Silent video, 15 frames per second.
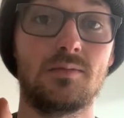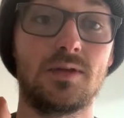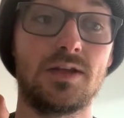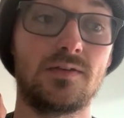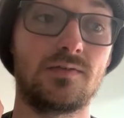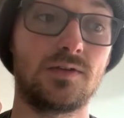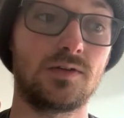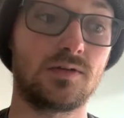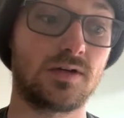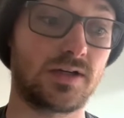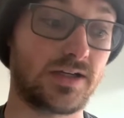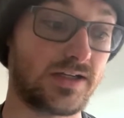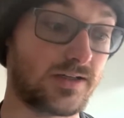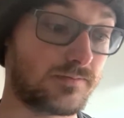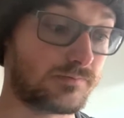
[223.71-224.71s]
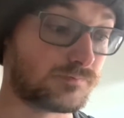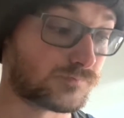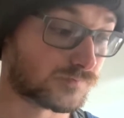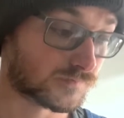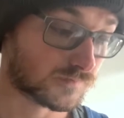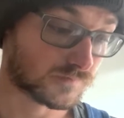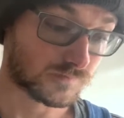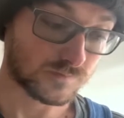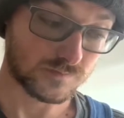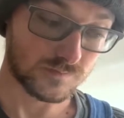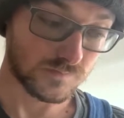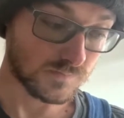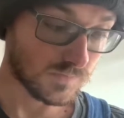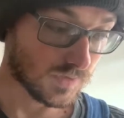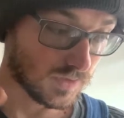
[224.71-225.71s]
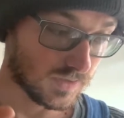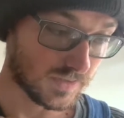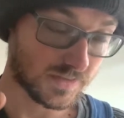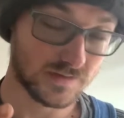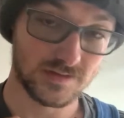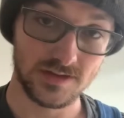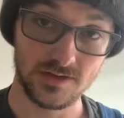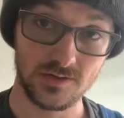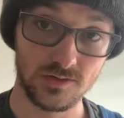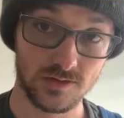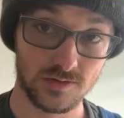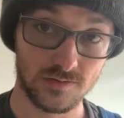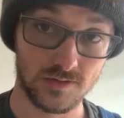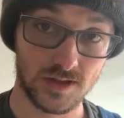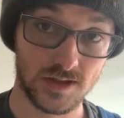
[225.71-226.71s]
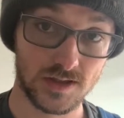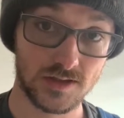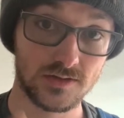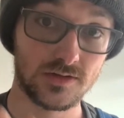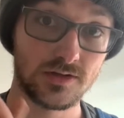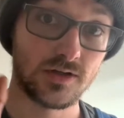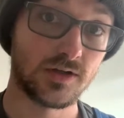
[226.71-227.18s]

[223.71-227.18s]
If you are in, like I said, your garage,